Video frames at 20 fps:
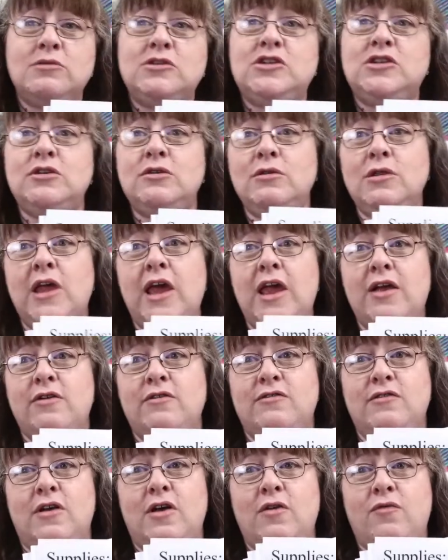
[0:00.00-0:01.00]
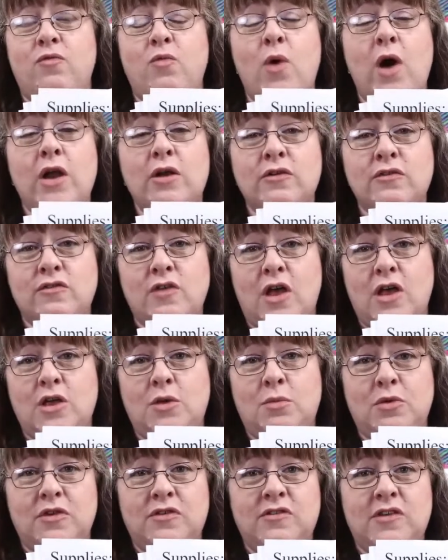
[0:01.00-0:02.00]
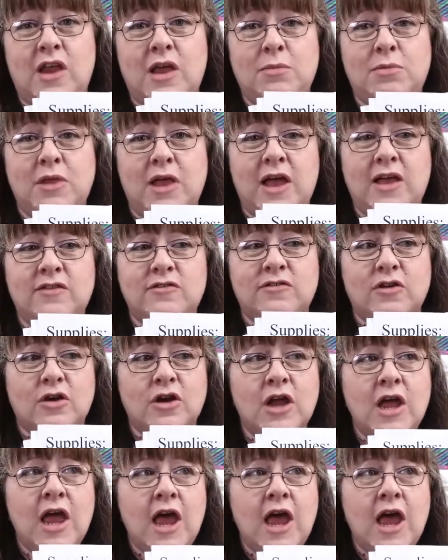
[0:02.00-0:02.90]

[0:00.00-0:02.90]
two layers of water-soluble stabilizer.